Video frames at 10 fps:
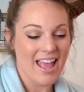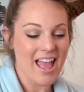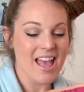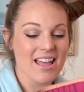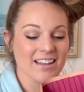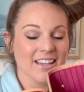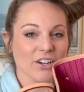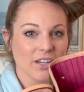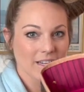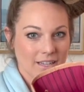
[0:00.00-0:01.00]
And here
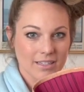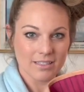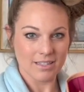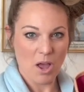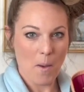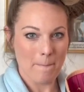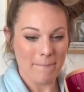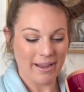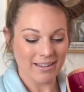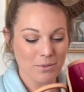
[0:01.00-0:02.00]
it is.
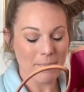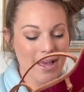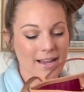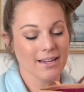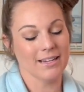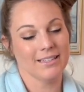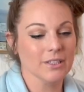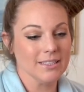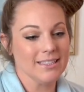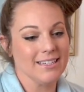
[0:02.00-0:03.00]
Back in the bag. You
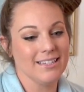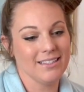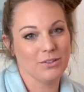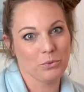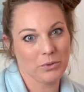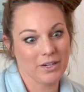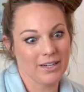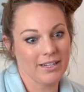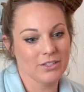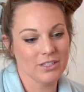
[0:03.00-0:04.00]
can see the
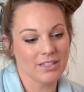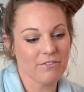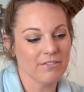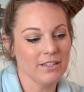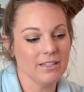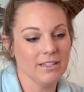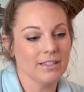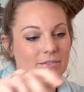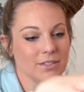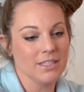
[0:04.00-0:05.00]
organizer definitely
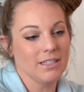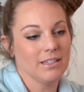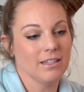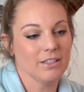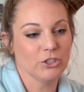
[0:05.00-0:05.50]
gives it a